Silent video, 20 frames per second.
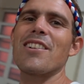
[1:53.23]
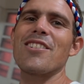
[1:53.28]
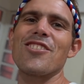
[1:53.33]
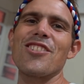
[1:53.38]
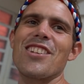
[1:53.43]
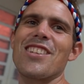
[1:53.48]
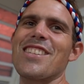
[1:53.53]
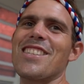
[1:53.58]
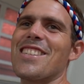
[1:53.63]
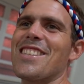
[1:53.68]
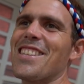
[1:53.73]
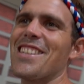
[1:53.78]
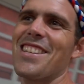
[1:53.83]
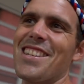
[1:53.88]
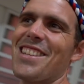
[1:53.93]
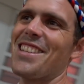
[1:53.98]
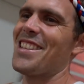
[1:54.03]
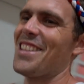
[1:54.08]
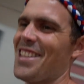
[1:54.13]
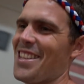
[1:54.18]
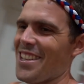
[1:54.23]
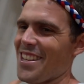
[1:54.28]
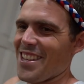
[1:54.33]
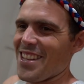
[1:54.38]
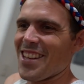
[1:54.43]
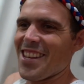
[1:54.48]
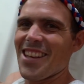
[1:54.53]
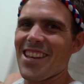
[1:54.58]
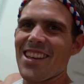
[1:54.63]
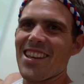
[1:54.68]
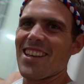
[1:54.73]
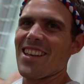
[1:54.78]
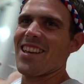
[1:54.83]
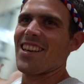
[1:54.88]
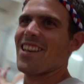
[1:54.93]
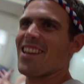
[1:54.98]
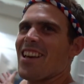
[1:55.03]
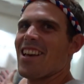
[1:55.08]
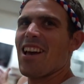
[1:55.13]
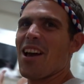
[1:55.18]
and just
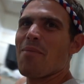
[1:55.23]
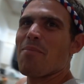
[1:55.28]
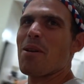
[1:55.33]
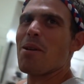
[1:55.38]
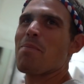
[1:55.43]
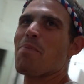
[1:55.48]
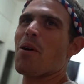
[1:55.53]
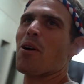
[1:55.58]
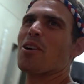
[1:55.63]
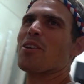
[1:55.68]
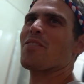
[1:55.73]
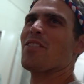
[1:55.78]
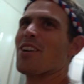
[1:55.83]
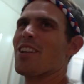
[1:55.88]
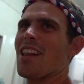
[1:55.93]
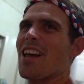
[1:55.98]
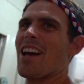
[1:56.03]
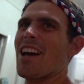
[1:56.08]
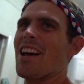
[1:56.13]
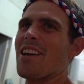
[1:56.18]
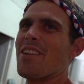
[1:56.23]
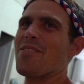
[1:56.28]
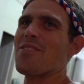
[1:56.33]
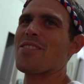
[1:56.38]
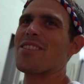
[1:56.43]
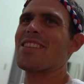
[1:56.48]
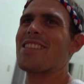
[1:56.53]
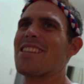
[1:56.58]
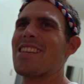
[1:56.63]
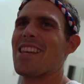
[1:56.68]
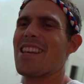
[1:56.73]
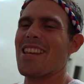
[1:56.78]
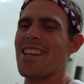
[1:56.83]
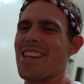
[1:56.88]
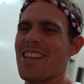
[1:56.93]
a big part of our lives.